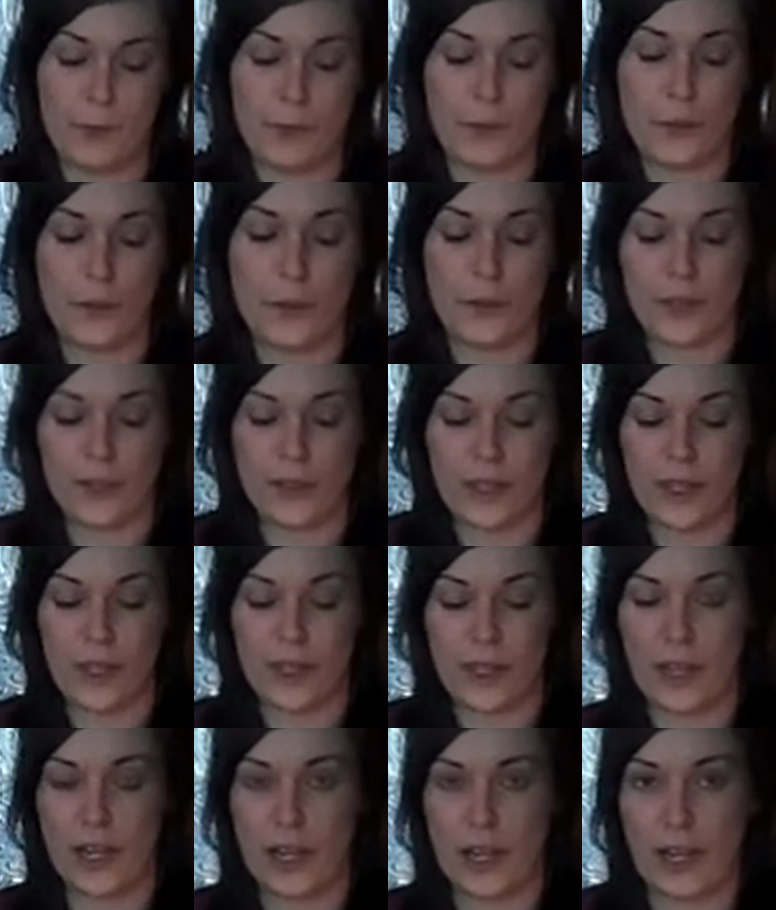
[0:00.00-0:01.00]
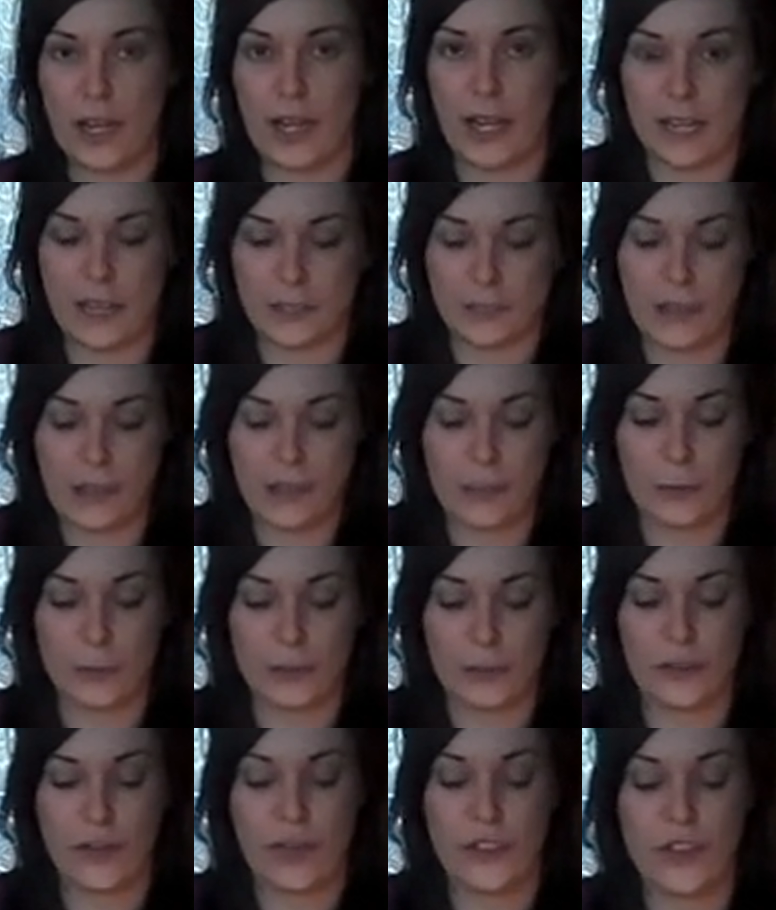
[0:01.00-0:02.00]
fruits and
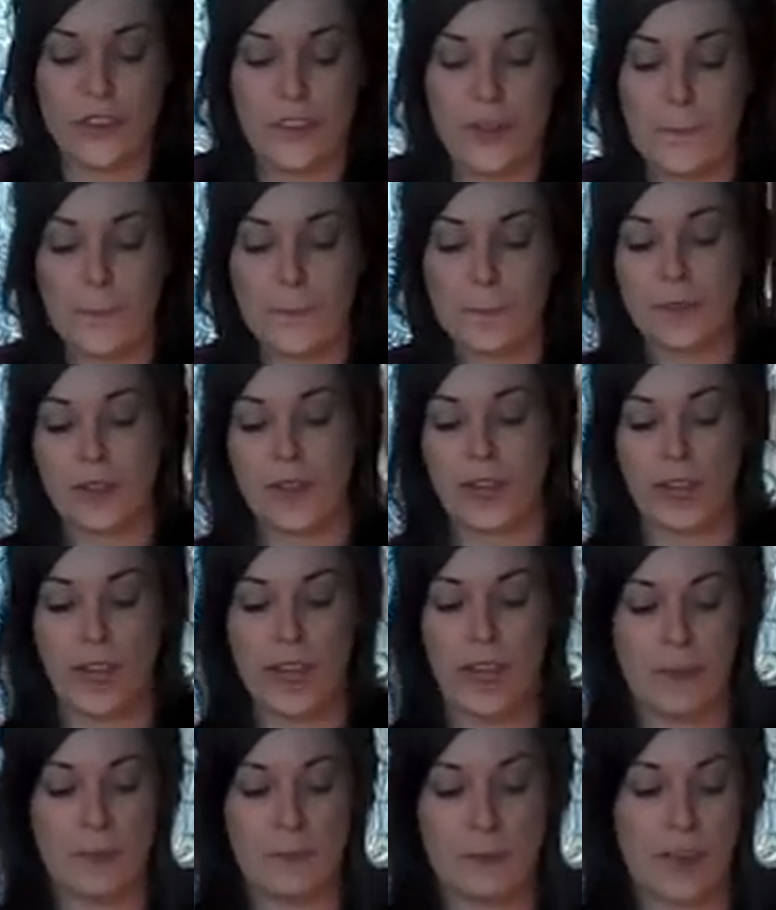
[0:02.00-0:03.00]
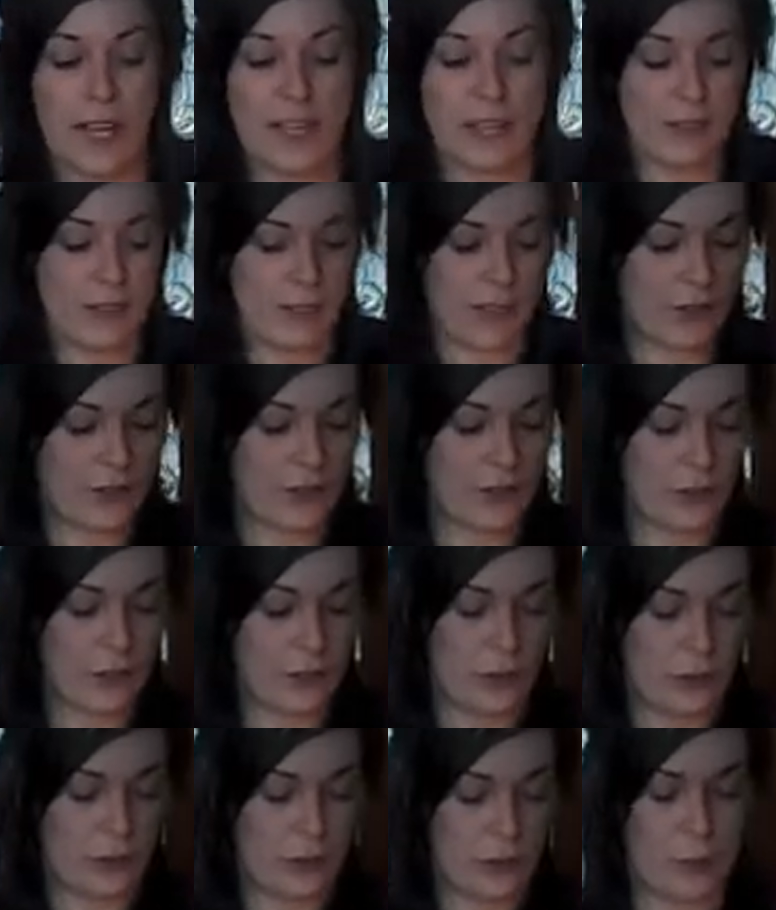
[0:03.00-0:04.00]
vegetable juices, that's there
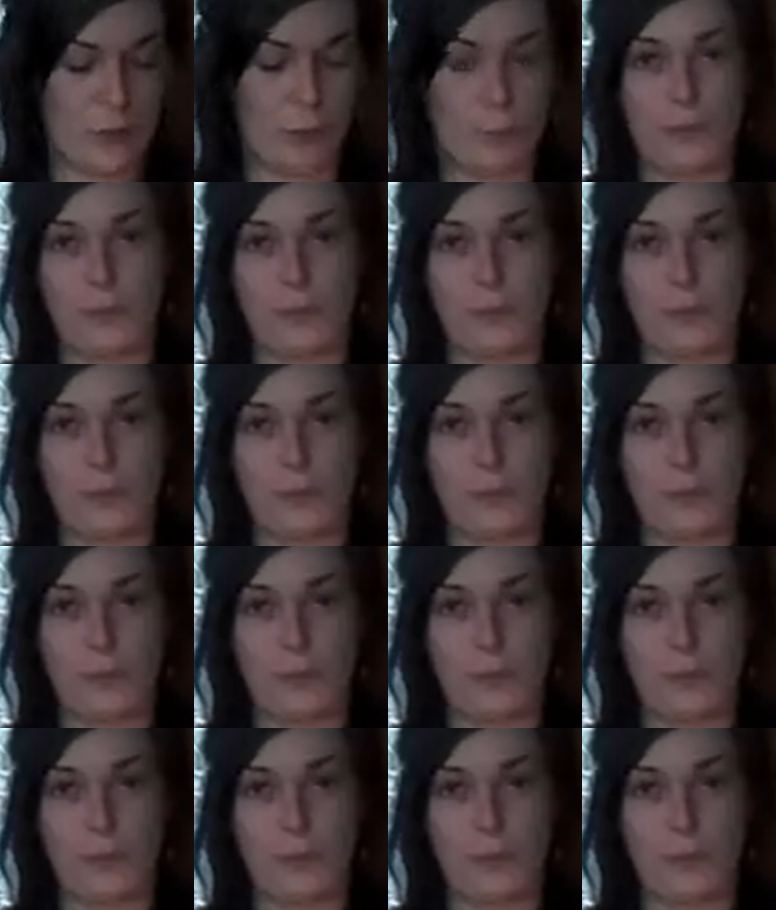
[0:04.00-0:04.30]
to